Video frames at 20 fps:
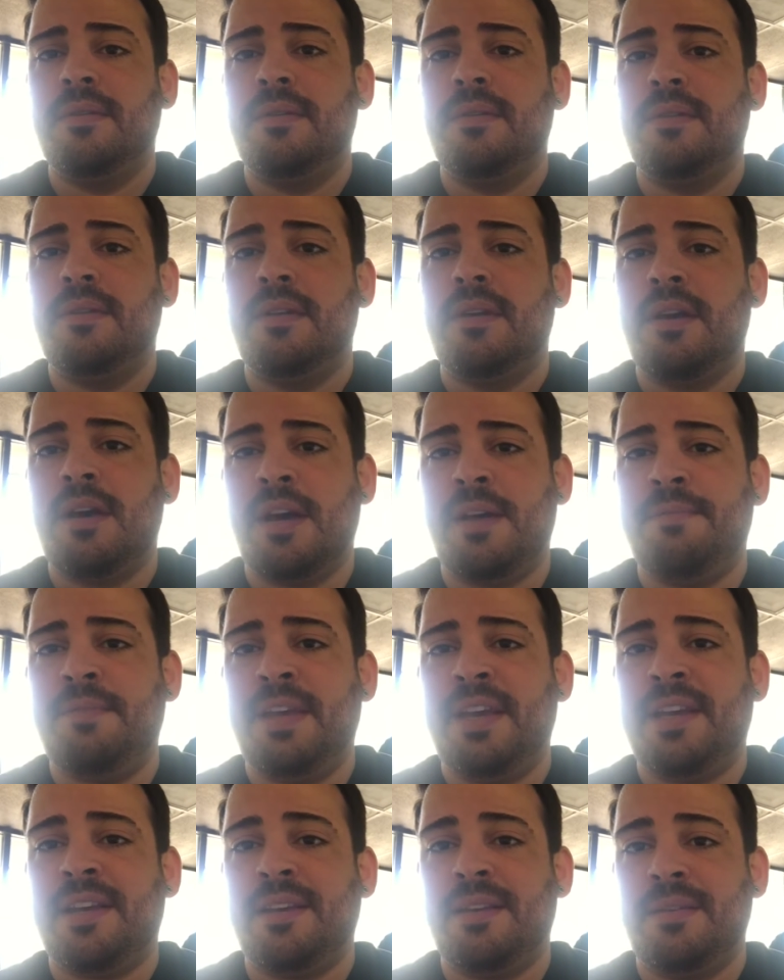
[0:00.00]
All right,
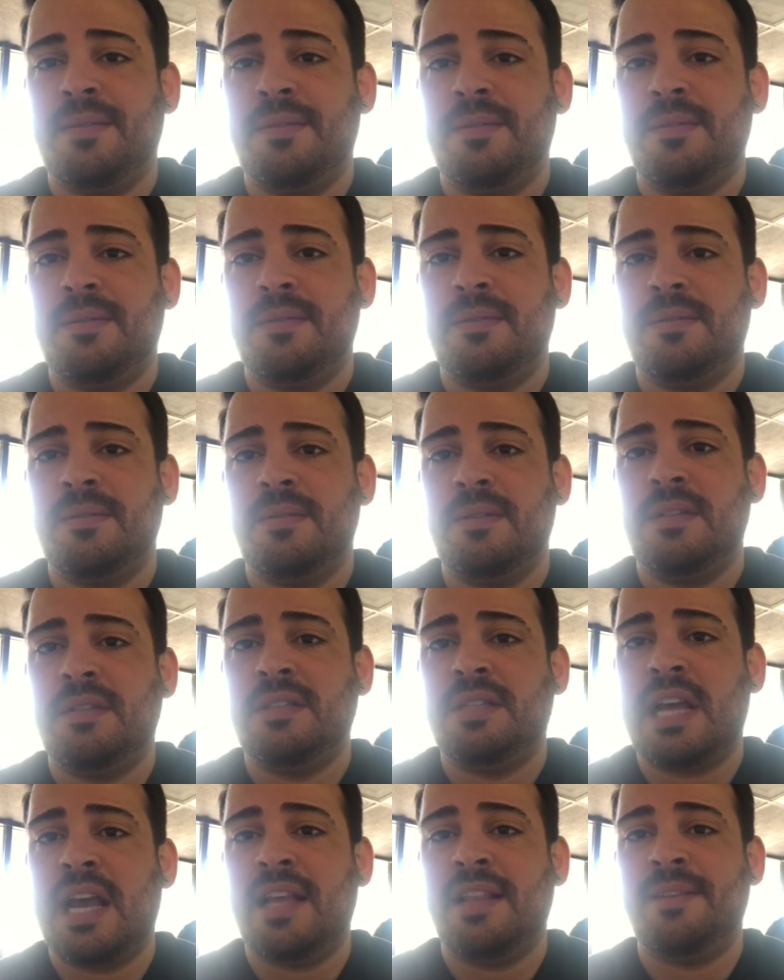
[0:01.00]
Vic.
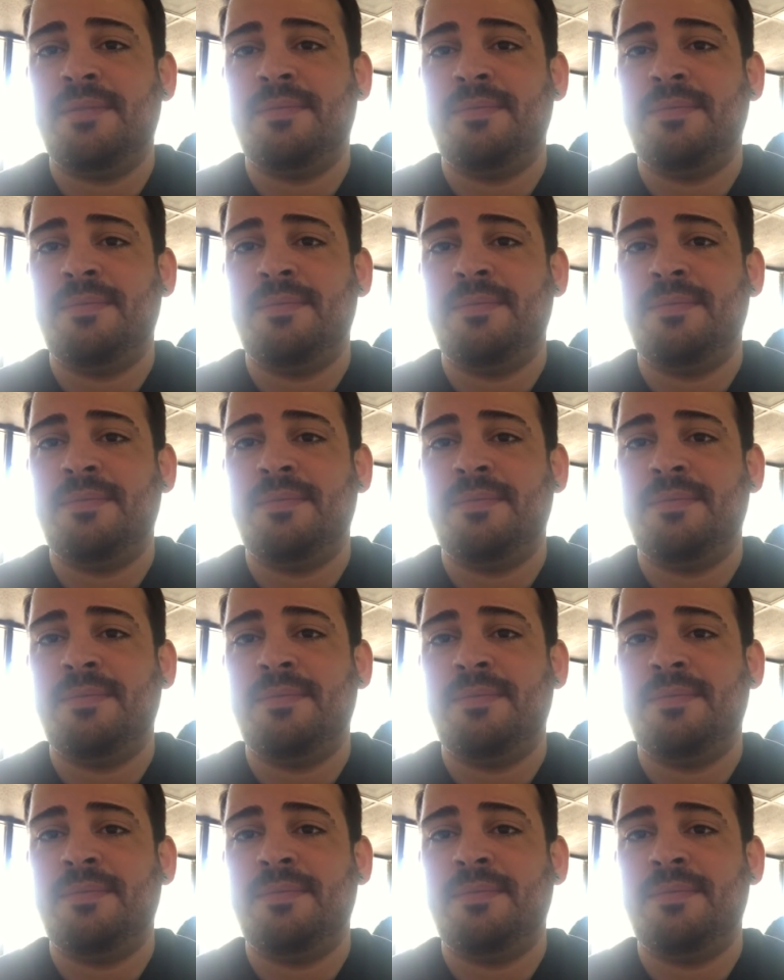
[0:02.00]
Silent